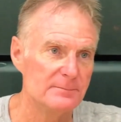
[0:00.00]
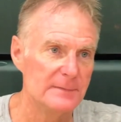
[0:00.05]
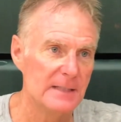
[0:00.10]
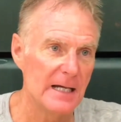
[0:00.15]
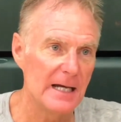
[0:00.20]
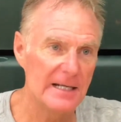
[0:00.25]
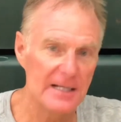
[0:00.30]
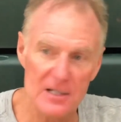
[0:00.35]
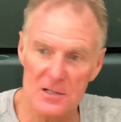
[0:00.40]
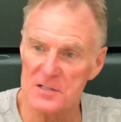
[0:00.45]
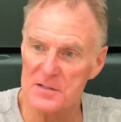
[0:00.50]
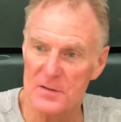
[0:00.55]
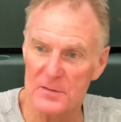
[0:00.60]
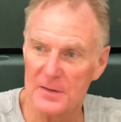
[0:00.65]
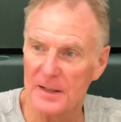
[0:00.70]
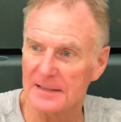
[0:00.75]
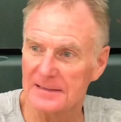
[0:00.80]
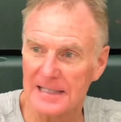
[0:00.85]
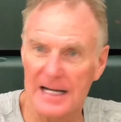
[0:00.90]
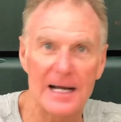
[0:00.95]
And here's the
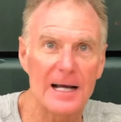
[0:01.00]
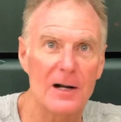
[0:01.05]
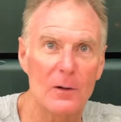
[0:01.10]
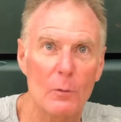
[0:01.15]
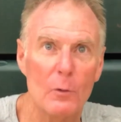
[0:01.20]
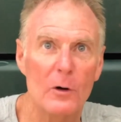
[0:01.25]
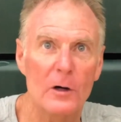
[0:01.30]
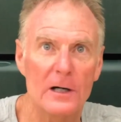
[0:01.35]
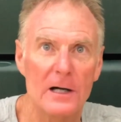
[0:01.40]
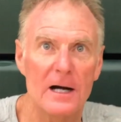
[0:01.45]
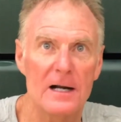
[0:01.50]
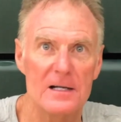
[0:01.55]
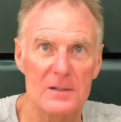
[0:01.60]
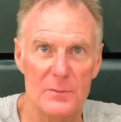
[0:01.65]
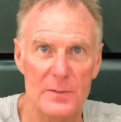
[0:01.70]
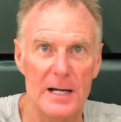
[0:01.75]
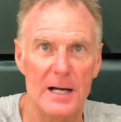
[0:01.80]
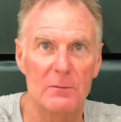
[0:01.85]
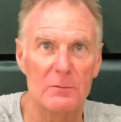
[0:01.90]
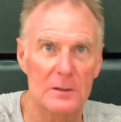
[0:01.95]
things I got to work on to
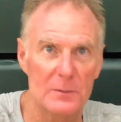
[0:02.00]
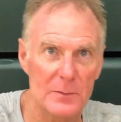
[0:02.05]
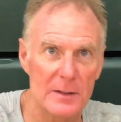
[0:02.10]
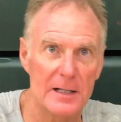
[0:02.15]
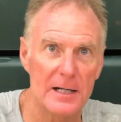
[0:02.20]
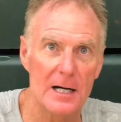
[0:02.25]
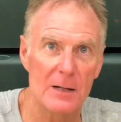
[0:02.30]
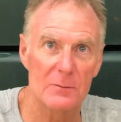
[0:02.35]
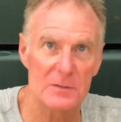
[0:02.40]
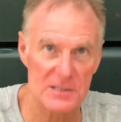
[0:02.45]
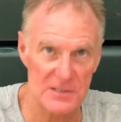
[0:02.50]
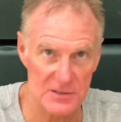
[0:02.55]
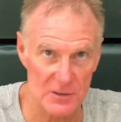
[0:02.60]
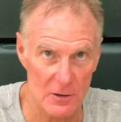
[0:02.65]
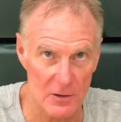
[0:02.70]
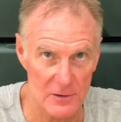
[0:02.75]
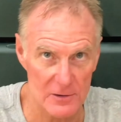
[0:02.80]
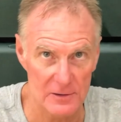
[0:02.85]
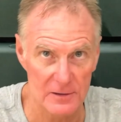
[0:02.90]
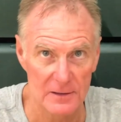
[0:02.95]
be able to become a
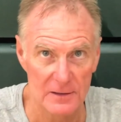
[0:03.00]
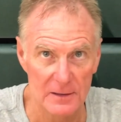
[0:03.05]
starter.